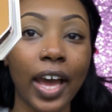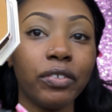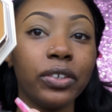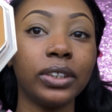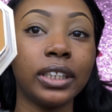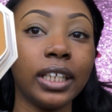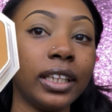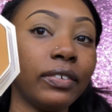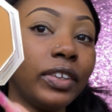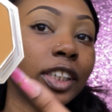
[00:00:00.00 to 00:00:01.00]
used it.
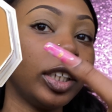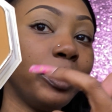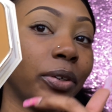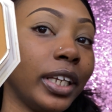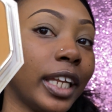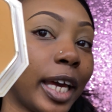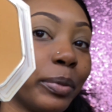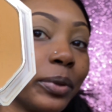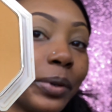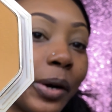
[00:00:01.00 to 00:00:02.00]
The Fenty Beauty
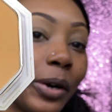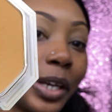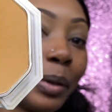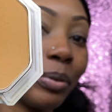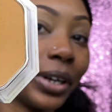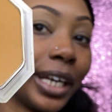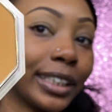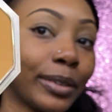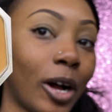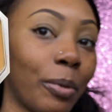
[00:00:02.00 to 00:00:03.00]
label or imprint
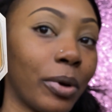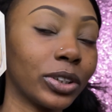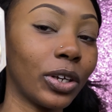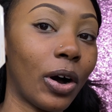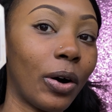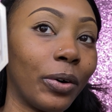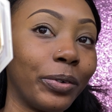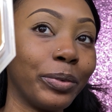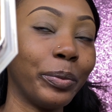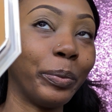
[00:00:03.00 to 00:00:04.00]
is almost
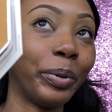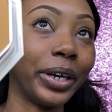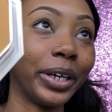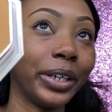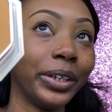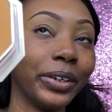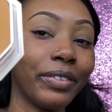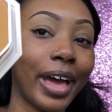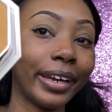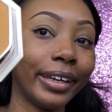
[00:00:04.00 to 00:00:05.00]
gone, but here
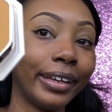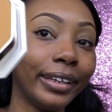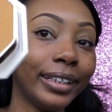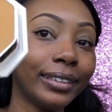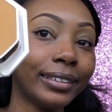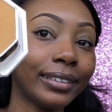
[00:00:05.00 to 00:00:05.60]
that is.